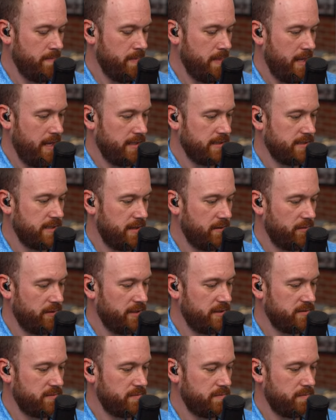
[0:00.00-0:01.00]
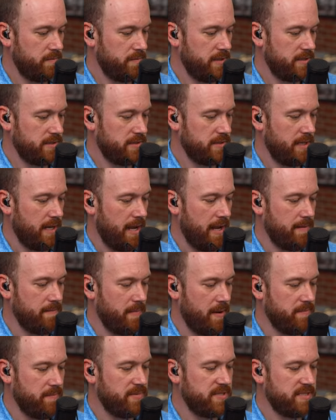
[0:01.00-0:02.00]
and say, well,
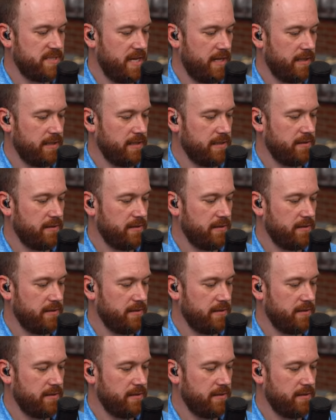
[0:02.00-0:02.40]
I'm just telling a